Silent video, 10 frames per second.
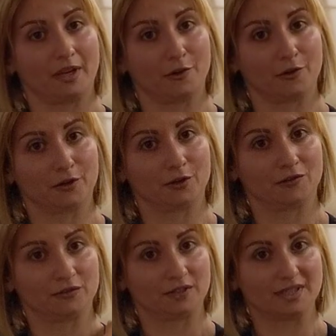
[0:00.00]
area
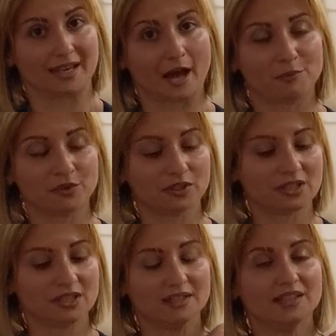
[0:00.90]
of the scapula,